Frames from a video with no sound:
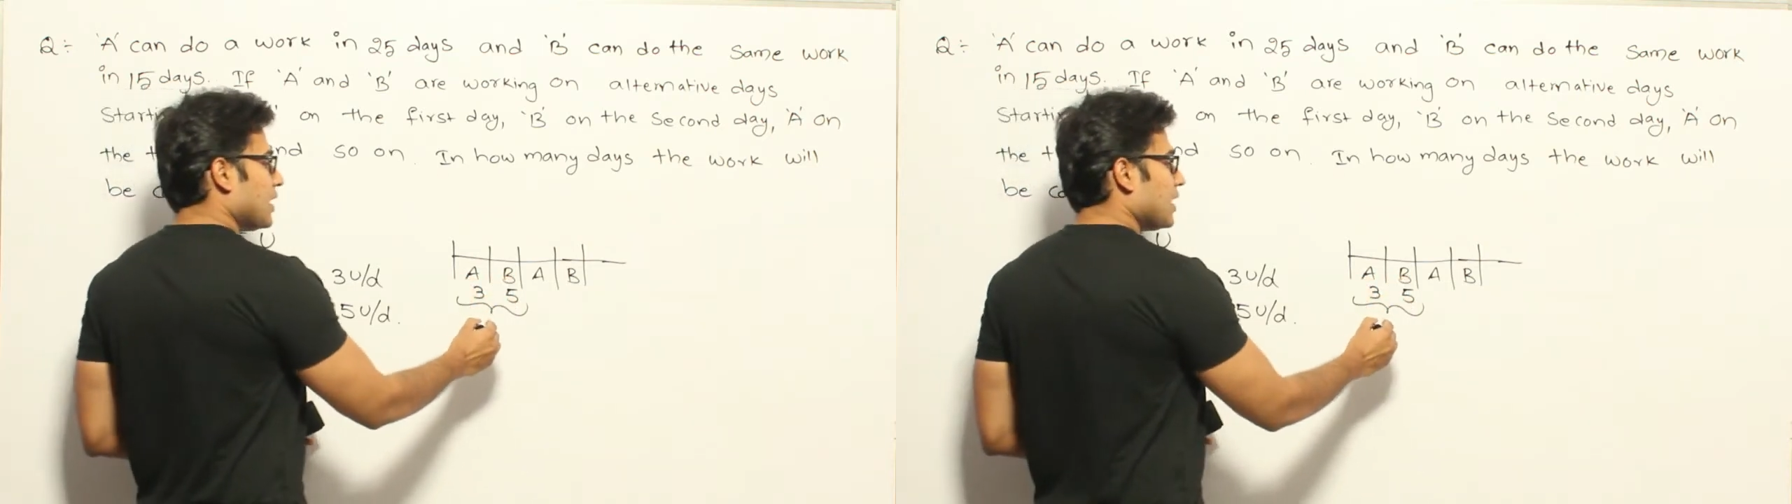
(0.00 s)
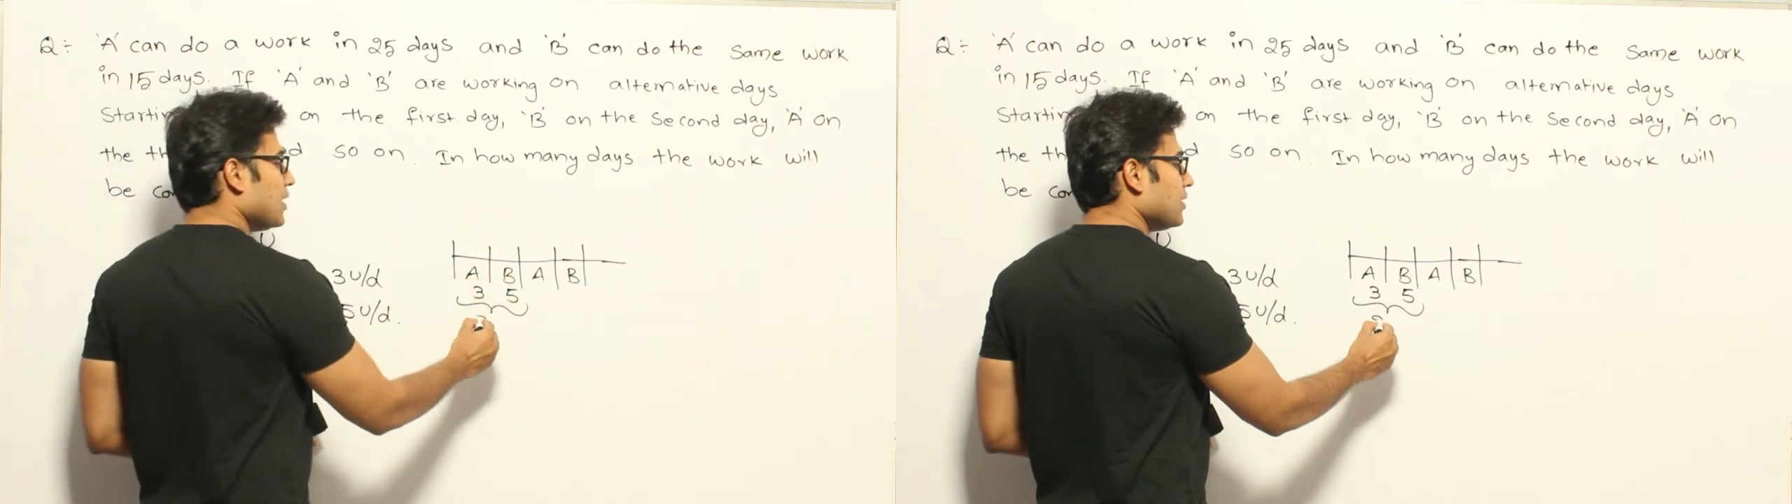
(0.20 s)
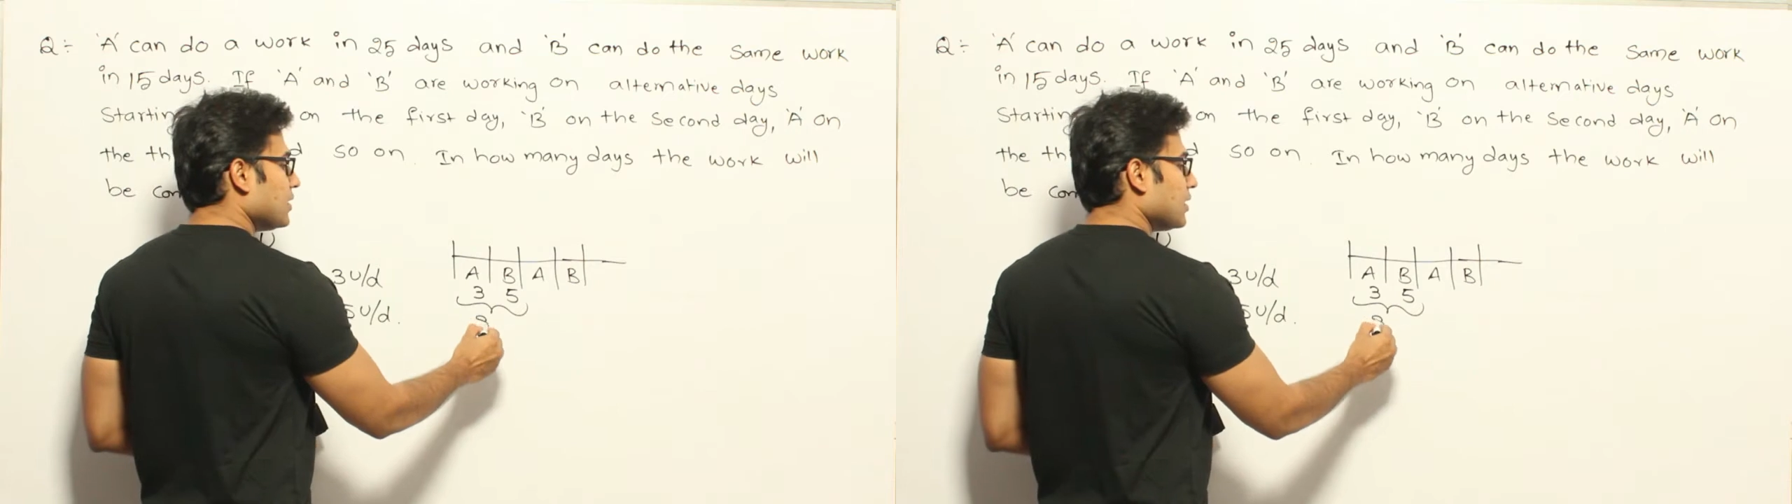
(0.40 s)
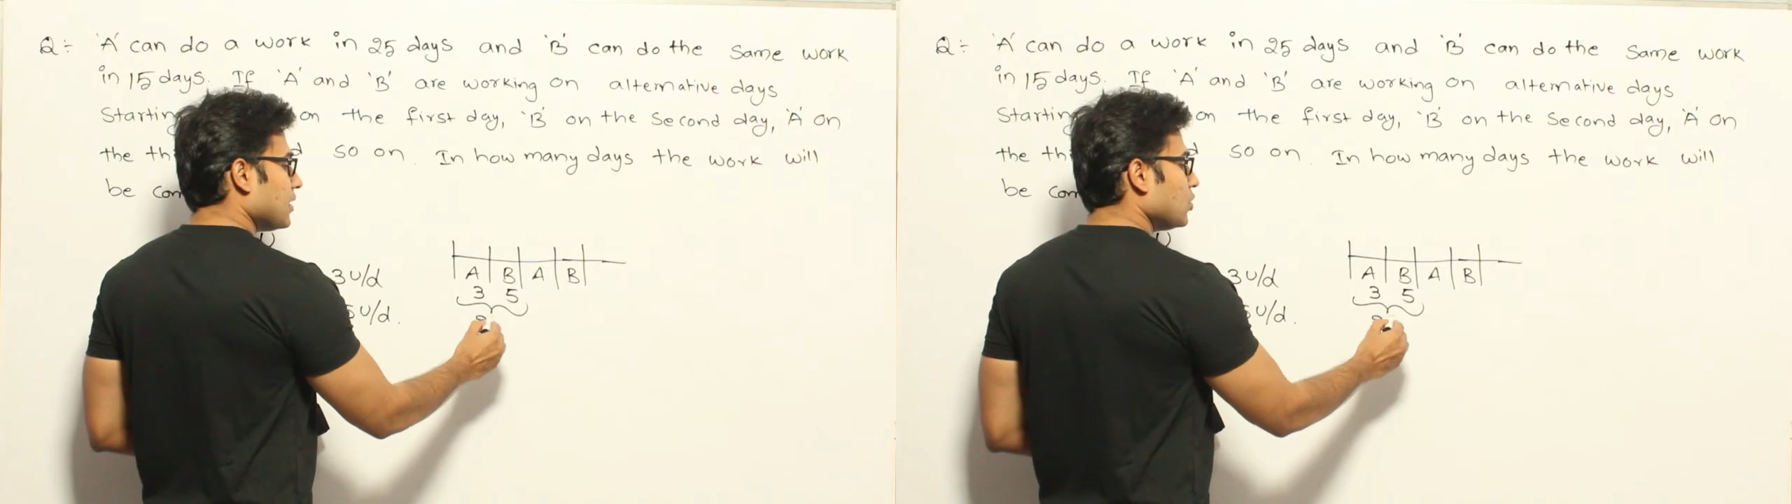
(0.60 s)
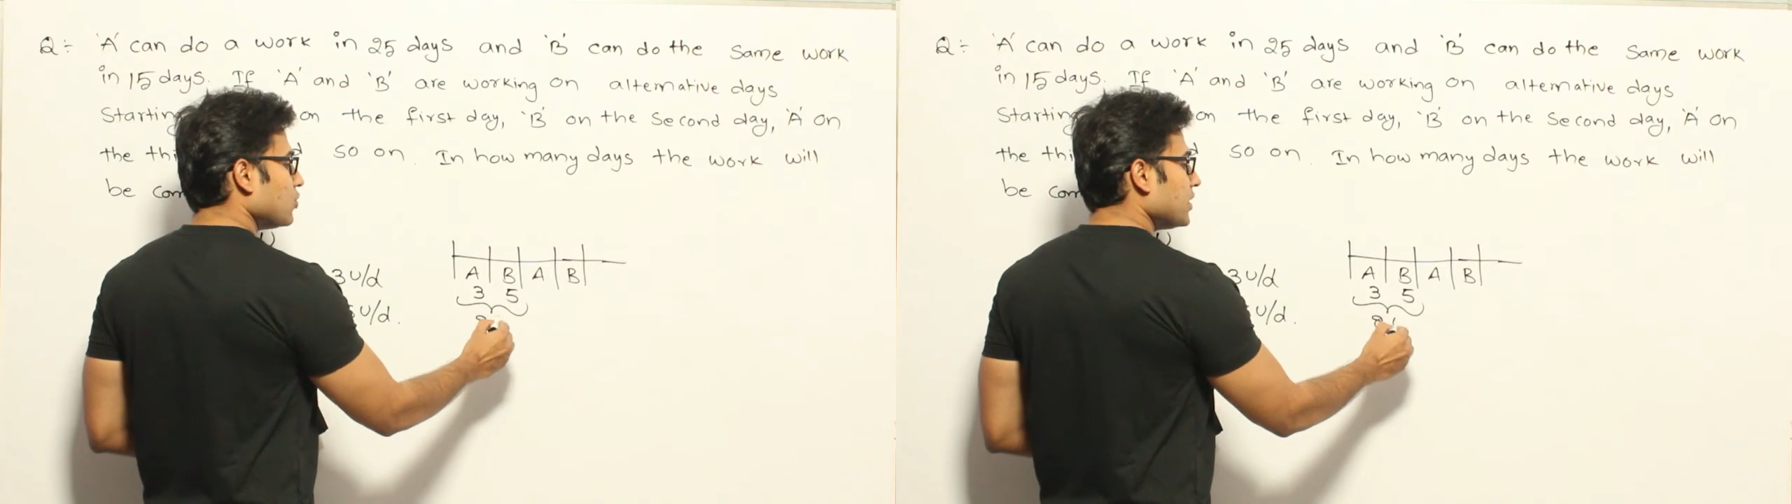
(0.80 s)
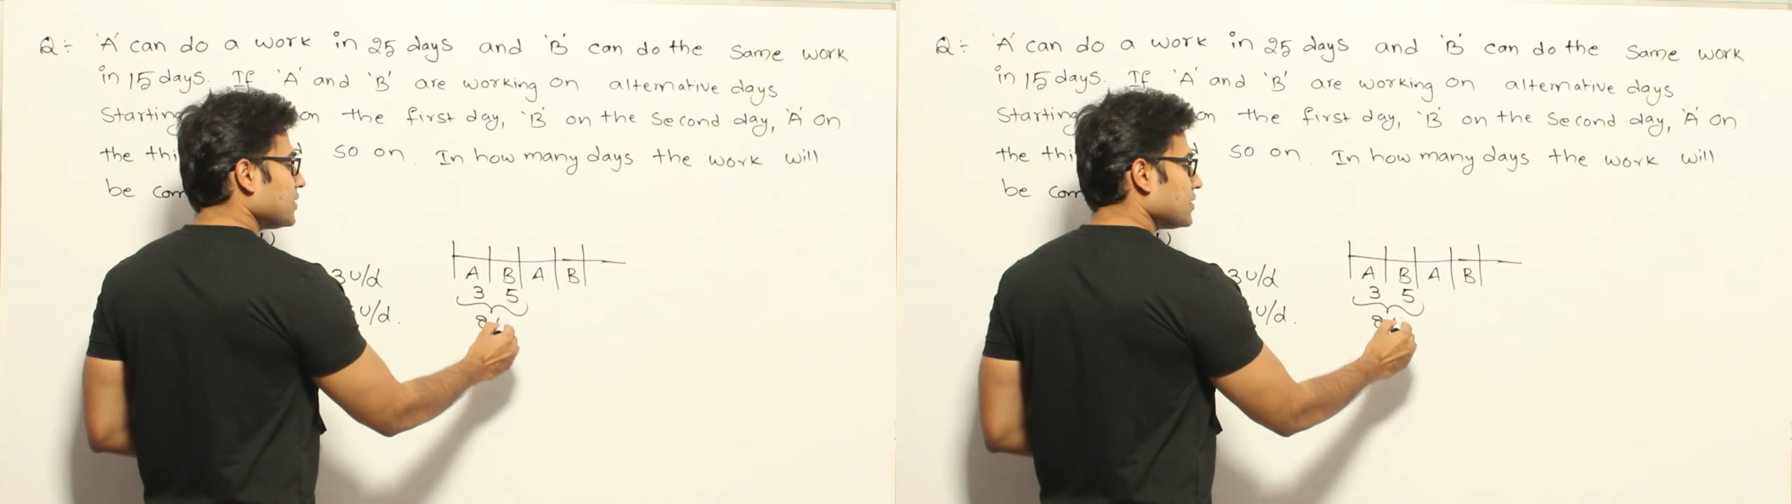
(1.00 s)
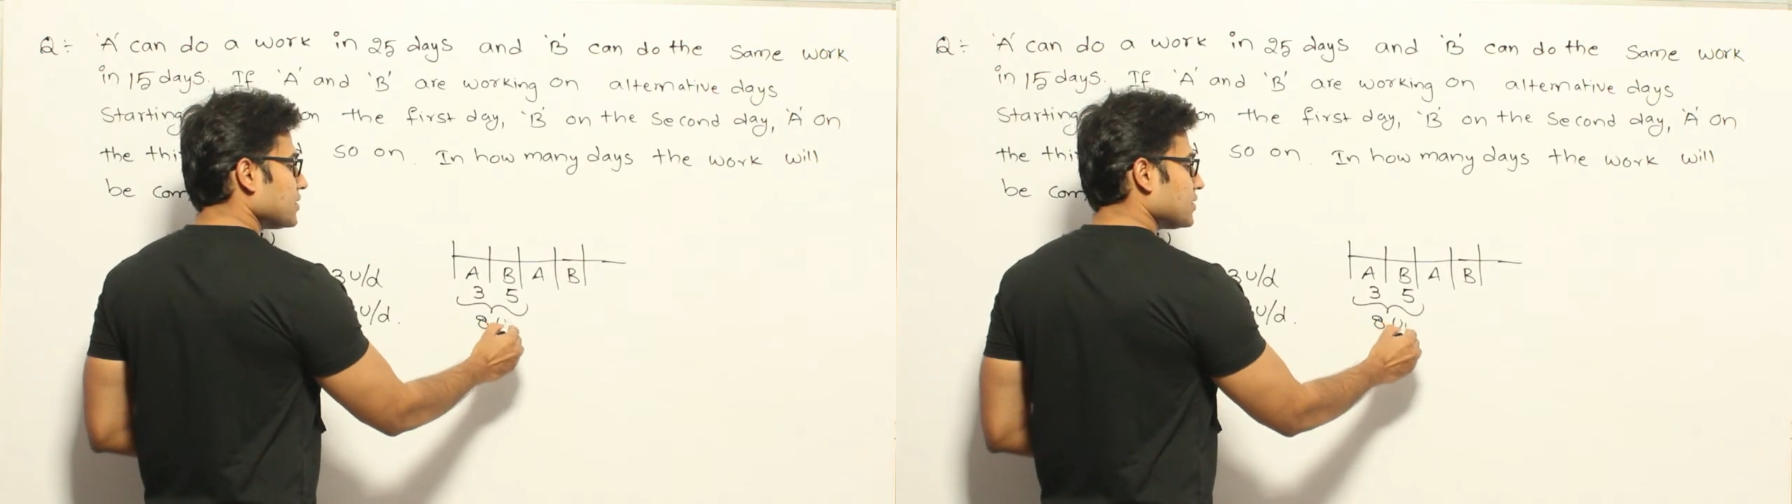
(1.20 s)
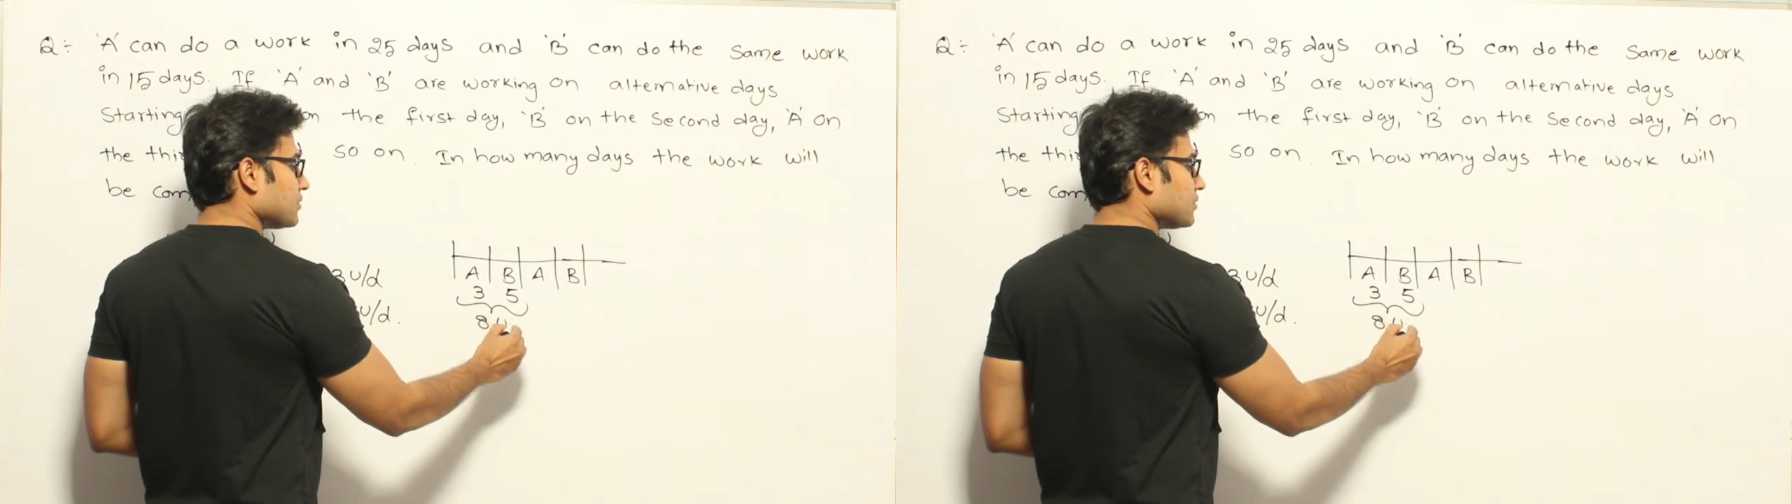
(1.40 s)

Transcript: 8 units,